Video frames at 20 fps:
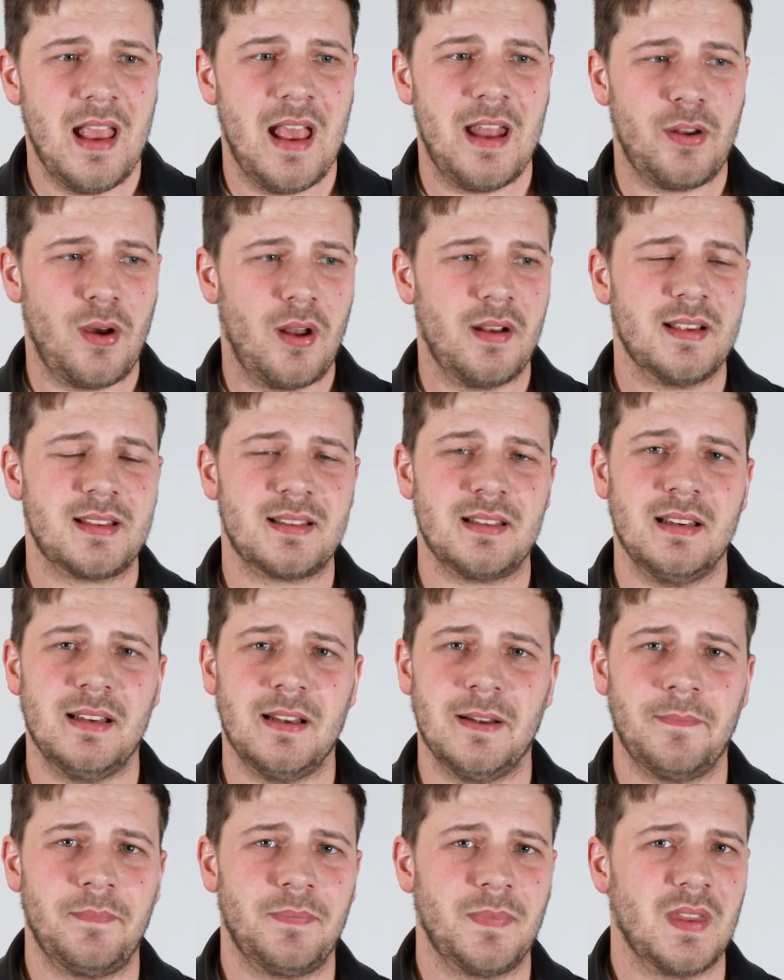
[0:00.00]
and
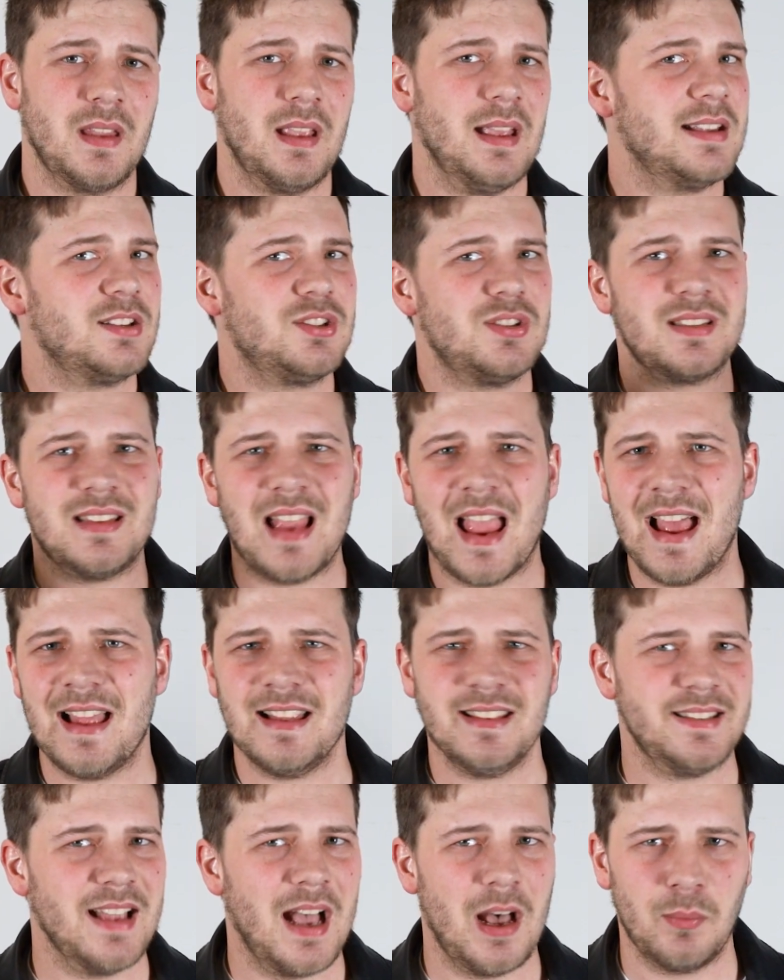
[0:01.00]
honestly, it's just
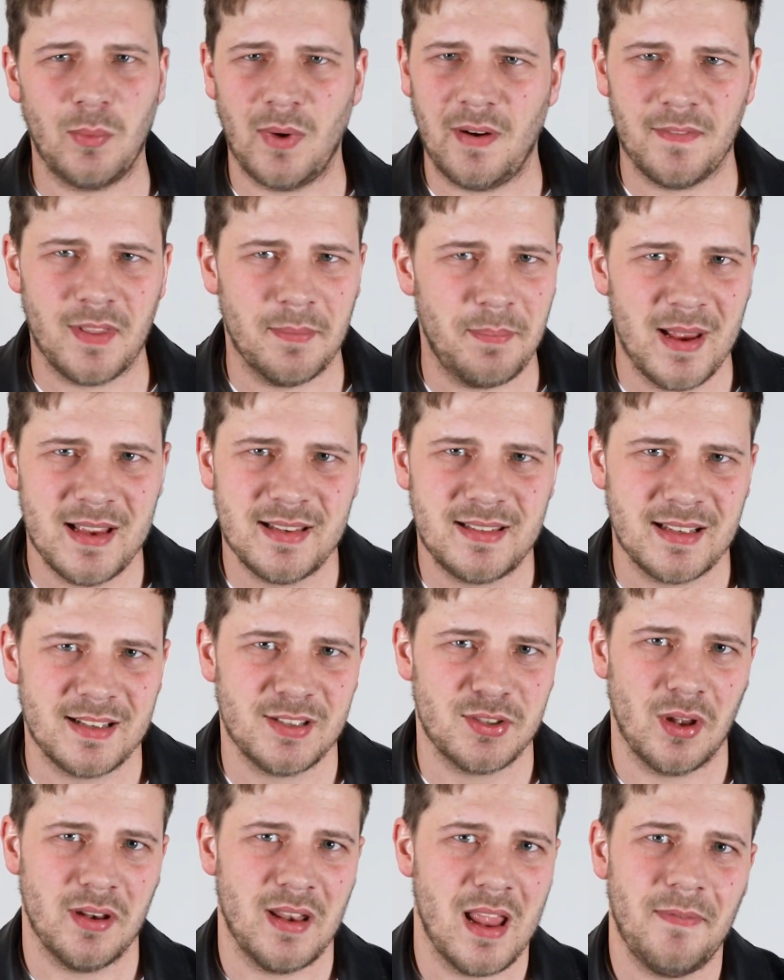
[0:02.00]
hands down one of the best
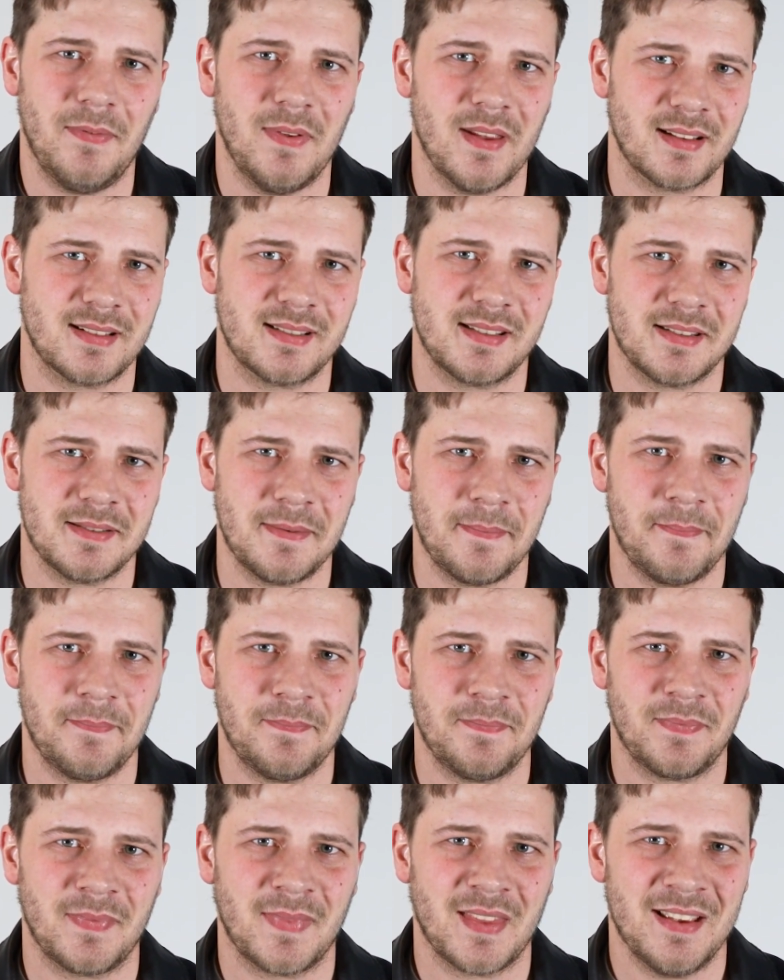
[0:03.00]
things on Netflix.
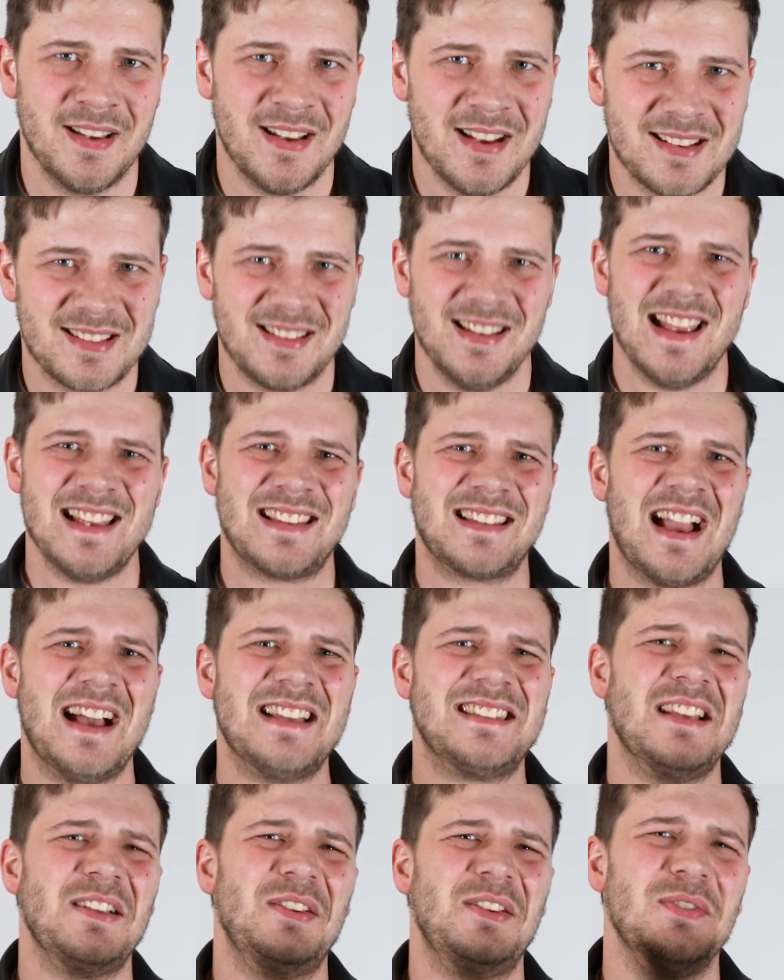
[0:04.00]
So yes
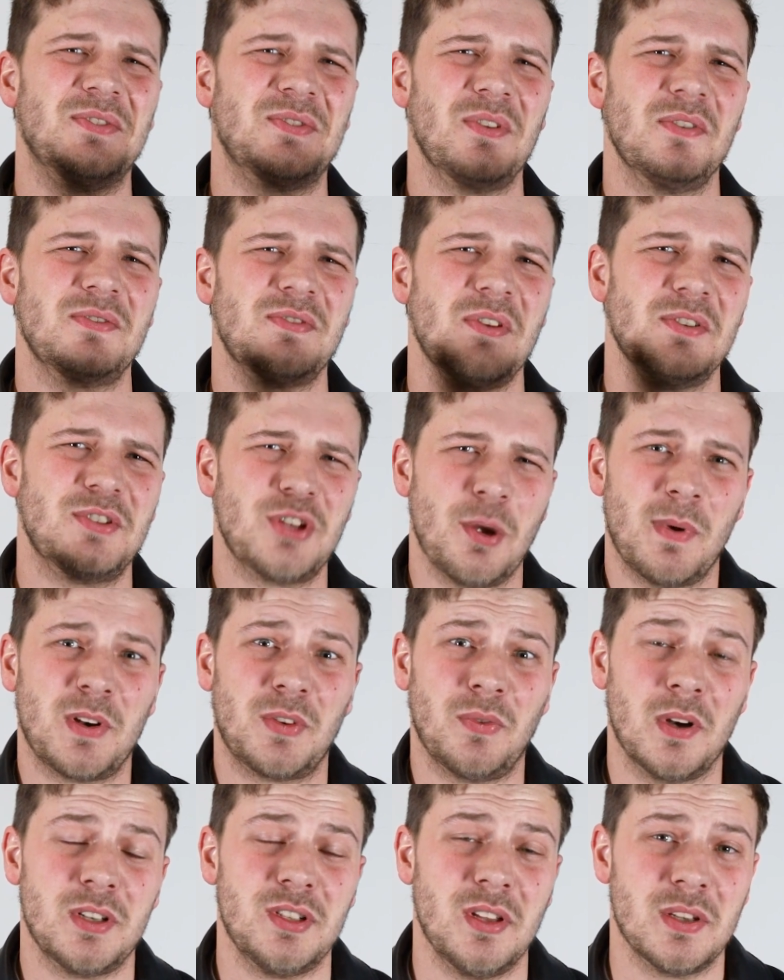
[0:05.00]
guys, you so
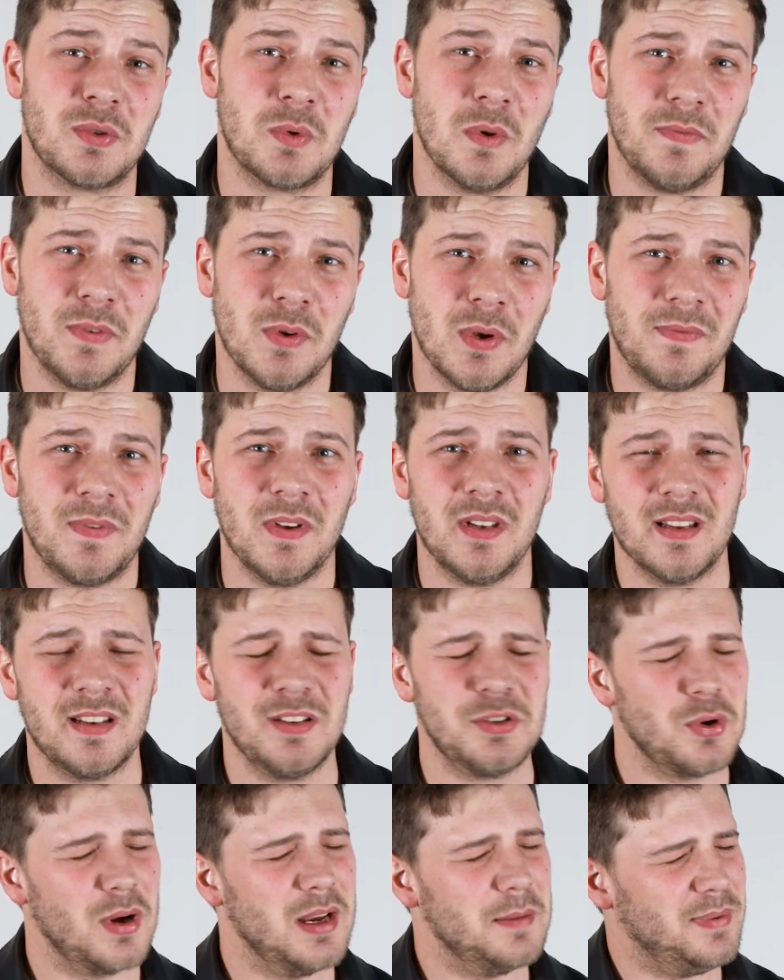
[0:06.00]
much for watching this review. If you
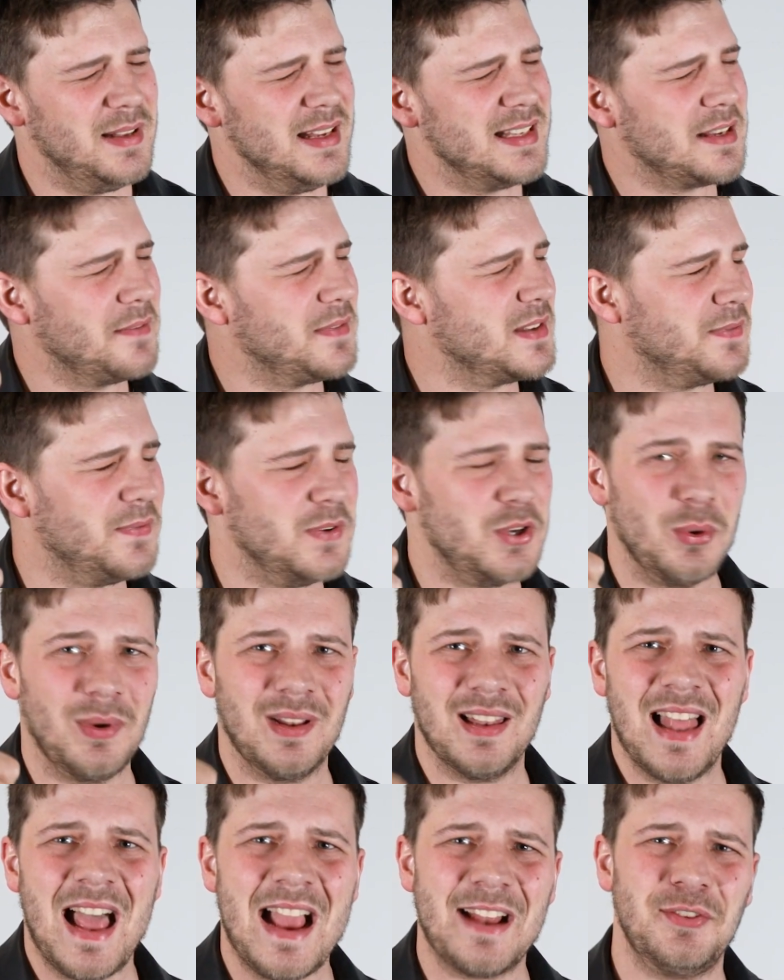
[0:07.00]
did enjoy it, please give this
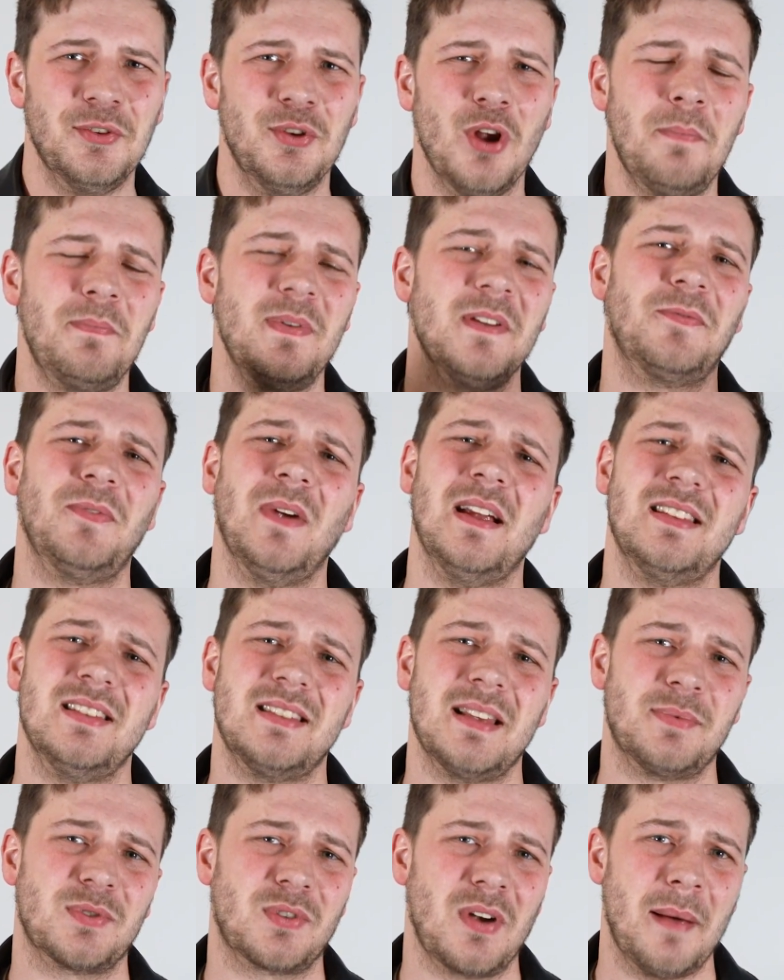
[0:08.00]
video a like. Do not be afraid
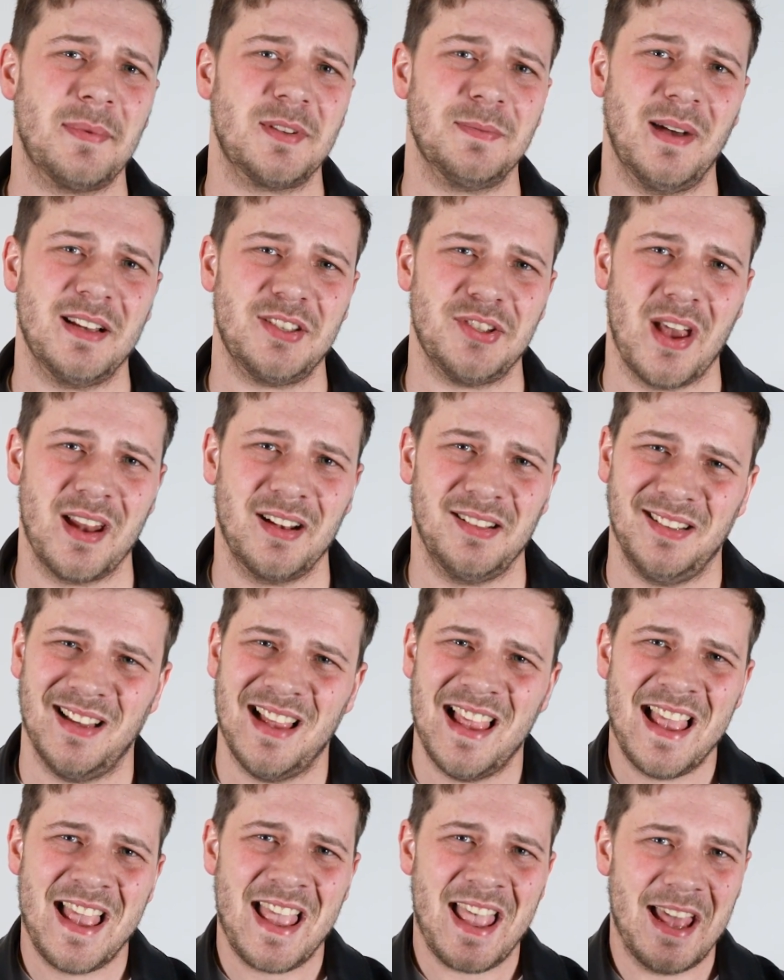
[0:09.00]
to subscribe to my
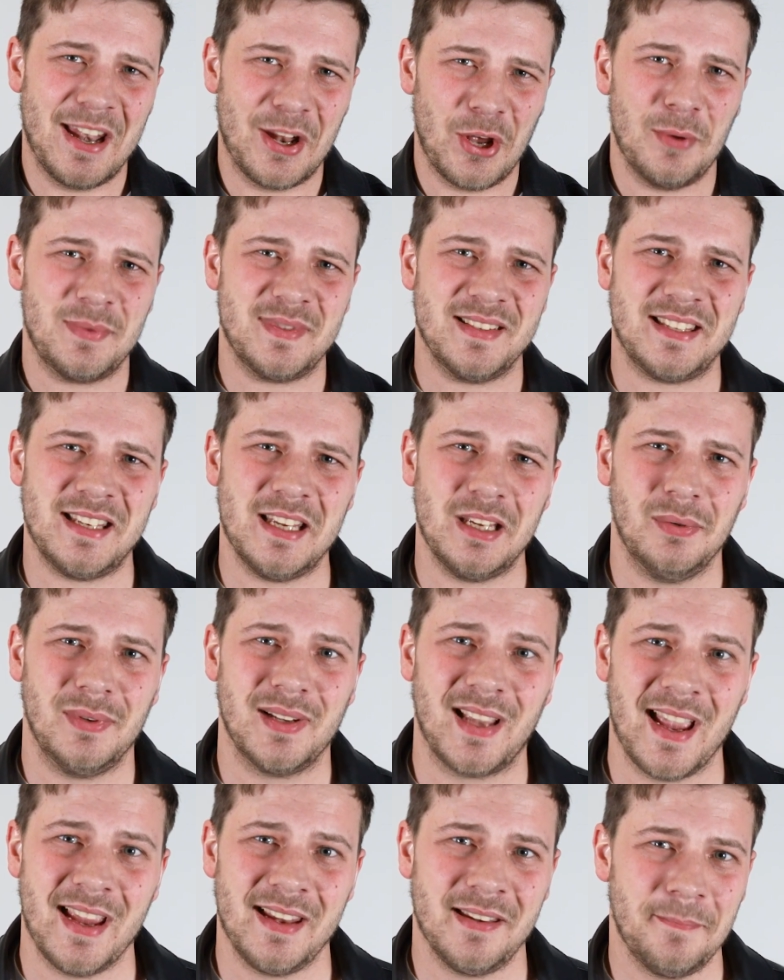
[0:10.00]
channel, and I hope to see you
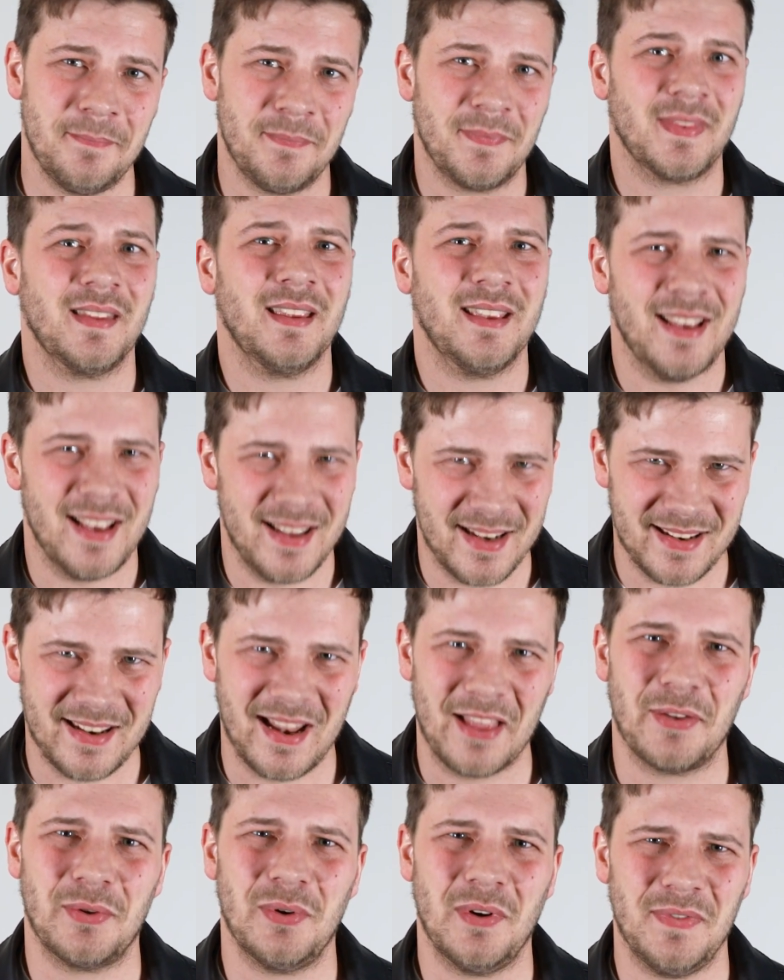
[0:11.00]
again in
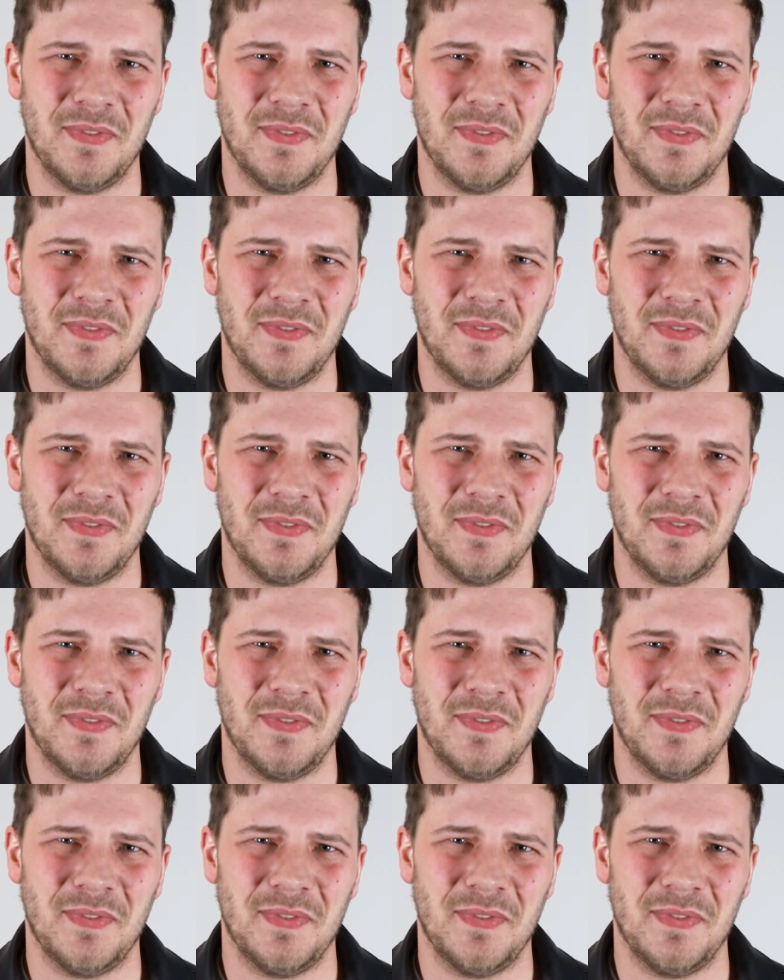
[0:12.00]
another